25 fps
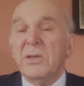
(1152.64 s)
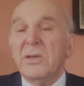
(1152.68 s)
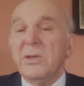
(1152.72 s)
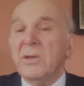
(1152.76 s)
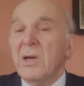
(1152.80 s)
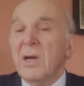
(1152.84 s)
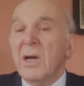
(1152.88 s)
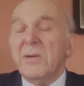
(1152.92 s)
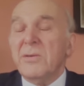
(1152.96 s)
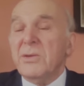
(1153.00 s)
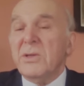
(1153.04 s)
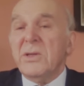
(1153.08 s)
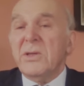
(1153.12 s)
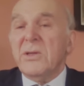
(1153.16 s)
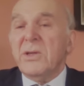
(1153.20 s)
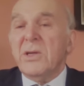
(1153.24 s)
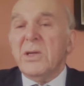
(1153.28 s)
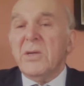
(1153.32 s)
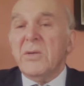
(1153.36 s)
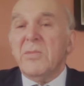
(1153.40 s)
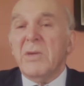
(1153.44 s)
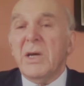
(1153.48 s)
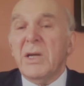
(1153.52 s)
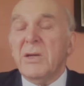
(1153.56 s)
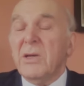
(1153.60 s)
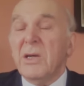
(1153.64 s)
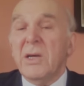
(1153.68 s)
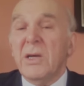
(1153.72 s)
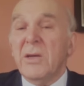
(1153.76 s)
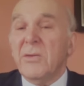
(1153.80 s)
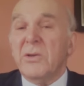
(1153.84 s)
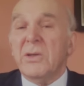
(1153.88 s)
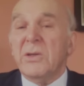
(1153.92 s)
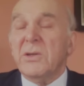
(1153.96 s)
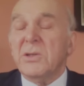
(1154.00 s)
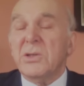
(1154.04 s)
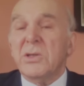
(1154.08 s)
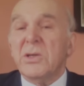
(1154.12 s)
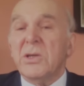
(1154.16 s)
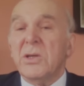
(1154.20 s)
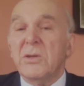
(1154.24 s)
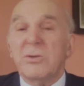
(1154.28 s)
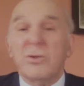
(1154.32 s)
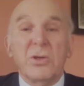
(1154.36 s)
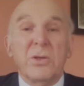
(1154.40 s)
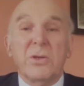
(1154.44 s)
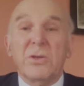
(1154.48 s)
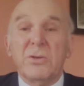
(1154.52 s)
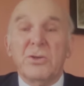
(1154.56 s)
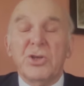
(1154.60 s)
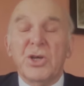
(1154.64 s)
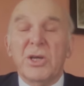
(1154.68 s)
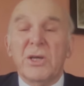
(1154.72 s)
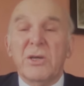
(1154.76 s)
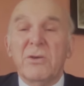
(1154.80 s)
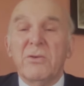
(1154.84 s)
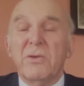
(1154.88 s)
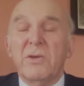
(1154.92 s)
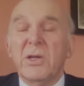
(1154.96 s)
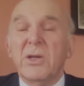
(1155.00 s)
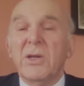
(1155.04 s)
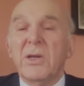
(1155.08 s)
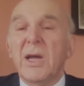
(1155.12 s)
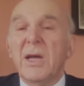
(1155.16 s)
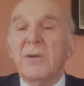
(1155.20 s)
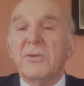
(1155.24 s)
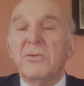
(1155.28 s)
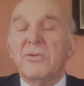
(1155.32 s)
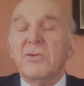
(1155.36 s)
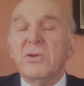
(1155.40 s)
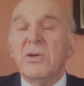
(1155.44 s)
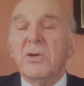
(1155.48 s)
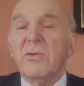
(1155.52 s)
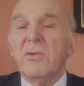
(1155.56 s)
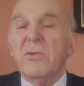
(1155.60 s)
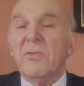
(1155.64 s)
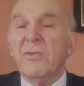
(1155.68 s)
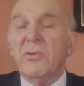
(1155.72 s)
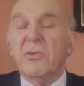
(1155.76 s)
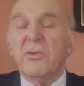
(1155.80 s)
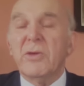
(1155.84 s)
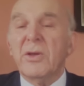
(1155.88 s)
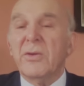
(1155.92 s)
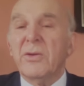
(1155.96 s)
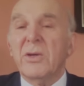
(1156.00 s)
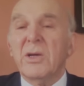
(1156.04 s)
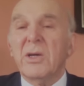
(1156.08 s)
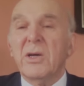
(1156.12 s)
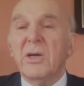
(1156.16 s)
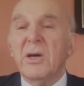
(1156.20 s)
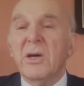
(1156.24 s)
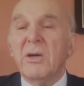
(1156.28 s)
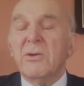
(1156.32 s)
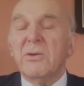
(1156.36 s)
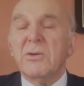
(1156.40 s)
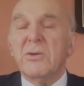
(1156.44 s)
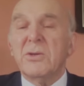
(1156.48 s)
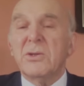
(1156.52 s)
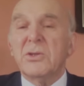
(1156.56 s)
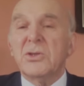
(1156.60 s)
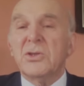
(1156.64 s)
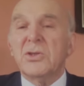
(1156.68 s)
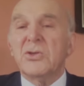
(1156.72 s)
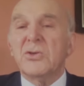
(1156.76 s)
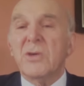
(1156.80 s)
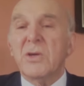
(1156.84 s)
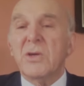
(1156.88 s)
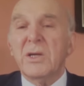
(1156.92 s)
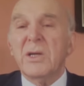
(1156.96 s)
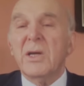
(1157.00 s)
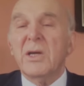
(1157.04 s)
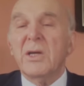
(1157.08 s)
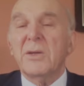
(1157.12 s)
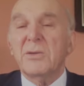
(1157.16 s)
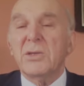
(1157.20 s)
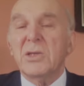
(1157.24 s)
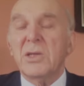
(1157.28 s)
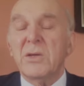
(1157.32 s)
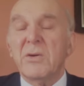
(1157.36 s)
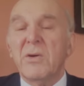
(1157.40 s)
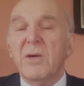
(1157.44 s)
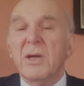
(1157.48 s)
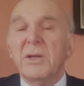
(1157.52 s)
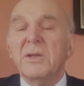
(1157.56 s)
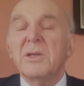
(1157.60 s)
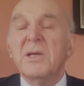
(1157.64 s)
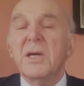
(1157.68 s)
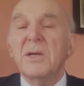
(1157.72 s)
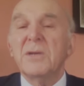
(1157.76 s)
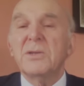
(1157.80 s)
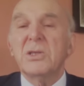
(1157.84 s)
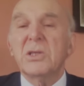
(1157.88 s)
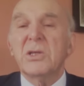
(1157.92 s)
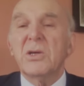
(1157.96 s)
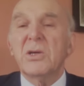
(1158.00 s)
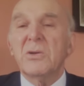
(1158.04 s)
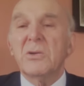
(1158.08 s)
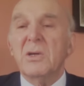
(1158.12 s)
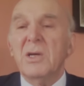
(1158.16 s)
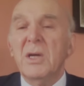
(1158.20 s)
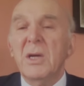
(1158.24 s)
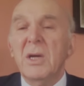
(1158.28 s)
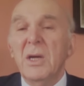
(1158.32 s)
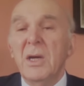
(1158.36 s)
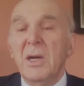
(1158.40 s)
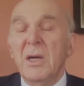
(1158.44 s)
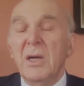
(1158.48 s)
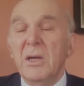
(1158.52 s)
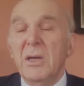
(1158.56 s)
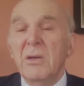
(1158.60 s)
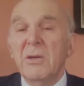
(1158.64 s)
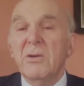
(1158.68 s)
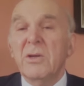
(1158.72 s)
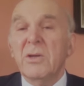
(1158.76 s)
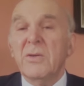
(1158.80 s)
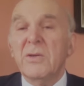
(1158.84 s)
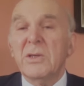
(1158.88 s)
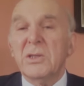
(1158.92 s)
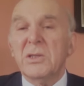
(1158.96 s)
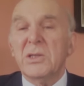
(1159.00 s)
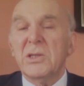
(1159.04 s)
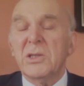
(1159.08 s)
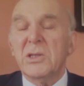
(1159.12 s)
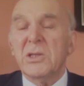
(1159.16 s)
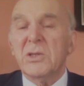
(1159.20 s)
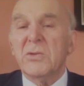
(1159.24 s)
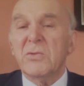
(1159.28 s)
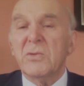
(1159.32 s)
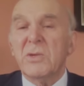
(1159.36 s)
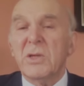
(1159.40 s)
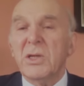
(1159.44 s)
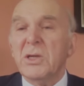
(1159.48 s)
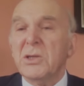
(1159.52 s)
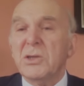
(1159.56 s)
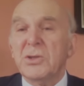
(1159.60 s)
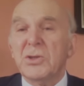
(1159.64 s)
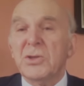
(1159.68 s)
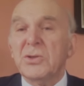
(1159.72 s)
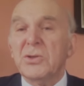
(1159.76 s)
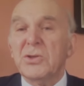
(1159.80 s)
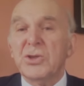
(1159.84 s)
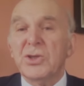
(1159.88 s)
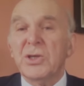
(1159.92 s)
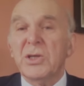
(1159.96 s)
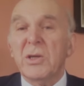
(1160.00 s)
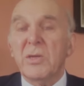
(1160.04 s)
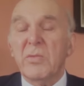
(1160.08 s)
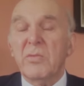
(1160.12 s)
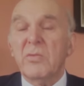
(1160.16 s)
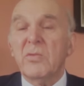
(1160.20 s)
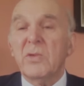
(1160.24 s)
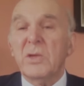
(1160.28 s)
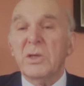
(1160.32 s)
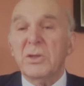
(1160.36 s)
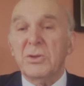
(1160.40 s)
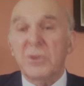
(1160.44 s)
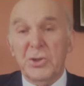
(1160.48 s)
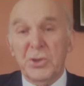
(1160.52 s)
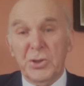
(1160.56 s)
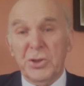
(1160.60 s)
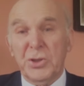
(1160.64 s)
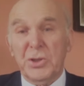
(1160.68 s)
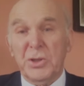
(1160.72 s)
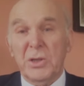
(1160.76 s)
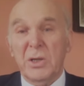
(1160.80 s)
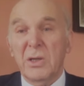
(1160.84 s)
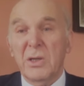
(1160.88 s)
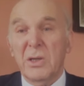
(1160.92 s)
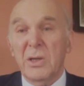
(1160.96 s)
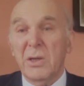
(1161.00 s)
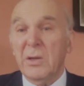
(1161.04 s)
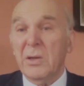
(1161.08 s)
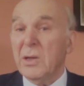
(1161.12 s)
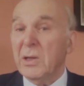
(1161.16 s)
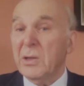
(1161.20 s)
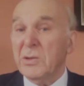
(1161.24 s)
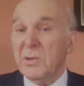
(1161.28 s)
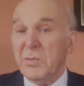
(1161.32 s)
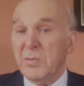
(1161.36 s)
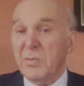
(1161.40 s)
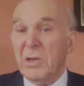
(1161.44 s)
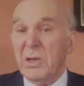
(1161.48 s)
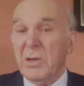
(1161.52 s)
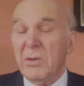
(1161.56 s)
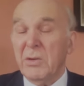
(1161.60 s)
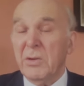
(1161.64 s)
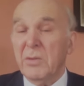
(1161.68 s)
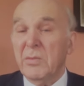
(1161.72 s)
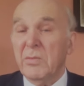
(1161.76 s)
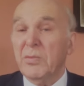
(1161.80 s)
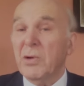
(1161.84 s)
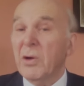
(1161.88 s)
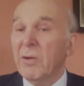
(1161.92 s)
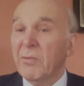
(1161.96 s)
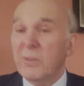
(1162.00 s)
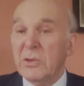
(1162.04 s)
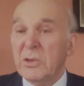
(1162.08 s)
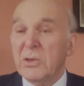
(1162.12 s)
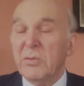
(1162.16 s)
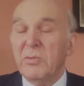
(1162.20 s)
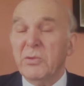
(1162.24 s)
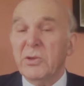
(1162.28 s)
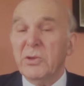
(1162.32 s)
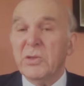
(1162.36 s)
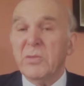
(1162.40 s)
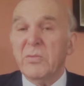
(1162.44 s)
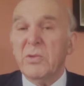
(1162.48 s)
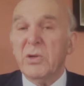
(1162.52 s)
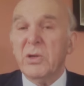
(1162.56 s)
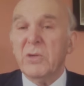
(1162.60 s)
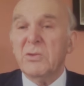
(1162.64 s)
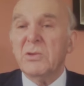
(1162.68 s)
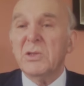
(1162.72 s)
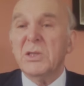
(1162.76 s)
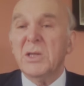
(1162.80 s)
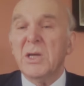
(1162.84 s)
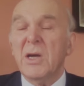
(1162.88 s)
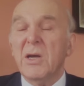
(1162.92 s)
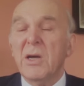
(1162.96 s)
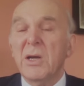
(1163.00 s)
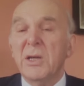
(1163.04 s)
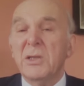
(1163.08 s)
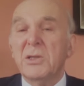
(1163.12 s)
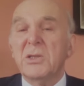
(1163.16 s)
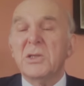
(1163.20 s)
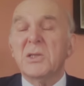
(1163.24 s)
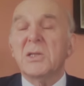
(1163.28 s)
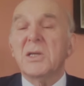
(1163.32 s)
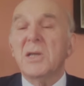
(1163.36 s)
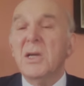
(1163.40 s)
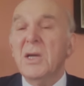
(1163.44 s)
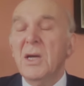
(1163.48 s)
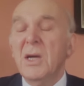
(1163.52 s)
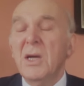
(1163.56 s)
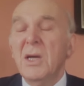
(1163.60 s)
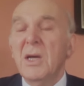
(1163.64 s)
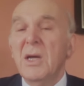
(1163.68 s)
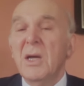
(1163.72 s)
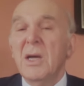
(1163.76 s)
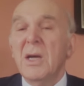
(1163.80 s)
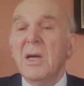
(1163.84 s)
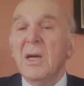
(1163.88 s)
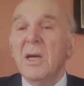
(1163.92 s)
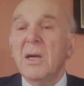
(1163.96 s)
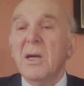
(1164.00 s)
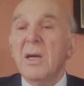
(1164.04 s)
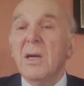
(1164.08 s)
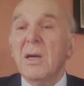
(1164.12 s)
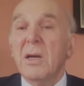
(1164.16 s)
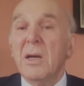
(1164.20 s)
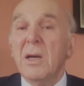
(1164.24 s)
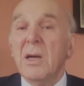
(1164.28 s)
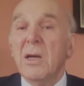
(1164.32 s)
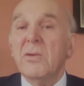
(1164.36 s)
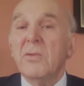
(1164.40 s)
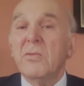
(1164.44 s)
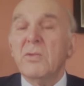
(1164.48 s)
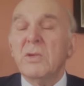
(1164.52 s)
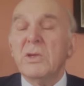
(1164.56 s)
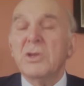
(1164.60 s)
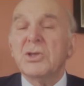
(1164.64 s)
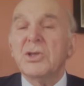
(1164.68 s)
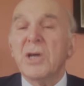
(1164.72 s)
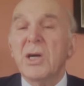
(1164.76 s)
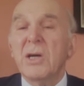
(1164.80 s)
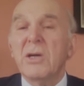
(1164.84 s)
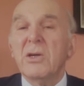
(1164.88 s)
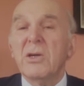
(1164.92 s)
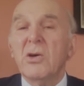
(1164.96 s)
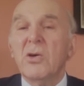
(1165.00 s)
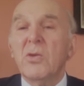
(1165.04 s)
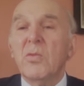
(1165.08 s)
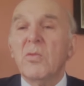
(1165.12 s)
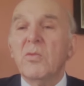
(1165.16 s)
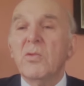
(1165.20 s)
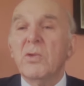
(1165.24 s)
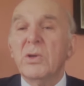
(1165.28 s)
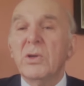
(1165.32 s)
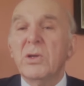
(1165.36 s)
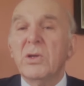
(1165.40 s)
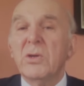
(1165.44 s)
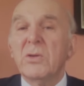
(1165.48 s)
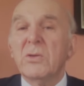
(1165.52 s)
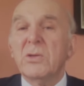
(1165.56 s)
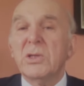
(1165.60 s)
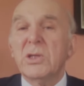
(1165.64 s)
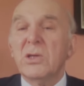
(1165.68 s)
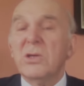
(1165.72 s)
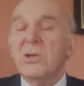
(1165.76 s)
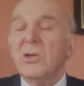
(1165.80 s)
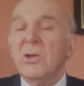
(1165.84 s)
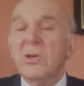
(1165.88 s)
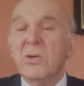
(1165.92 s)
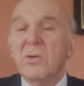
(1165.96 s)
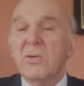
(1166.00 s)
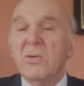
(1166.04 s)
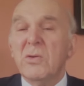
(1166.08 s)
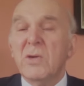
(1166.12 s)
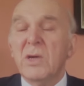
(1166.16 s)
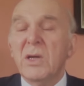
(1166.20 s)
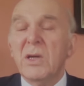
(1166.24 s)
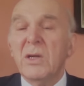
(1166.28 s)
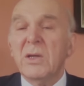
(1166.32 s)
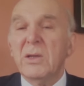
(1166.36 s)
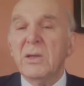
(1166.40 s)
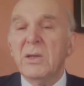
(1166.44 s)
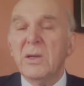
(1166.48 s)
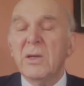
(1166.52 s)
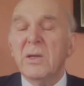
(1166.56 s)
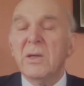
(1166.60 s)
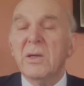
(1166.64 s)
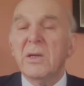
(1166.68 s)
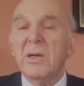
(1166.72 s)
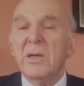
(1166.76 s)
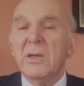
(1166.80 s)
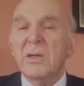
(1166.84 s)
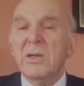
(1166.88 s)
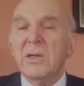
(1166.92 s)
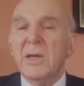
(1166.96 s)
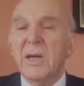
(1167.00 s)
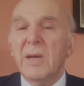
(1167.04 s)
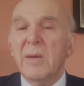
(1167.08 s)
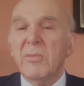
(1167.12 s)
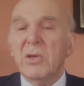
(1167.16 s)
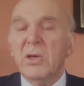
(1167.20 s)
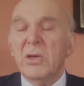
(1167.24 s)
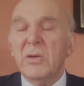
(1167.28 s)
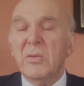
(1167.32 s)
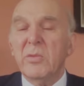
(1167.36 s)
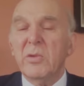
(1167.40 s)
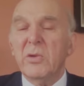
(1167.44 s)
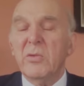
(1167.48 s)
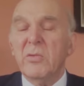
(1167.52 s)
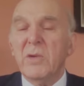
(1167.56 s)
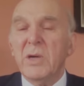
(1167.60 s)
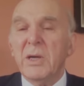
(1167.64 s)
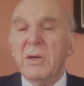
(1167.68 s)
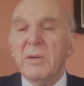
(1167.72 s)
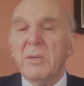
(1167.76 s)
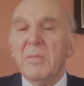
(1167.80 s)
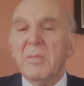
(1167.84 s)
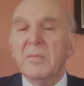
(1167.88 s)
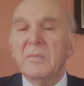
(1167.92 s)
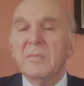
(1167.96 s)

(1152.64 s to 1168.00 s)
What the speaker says: indeed many others, you know, Jaguar Land Rover in the car industry and so on. And so, you know, this is a relationship which has been profitable to both sides and which I hope will continue in an amicable way.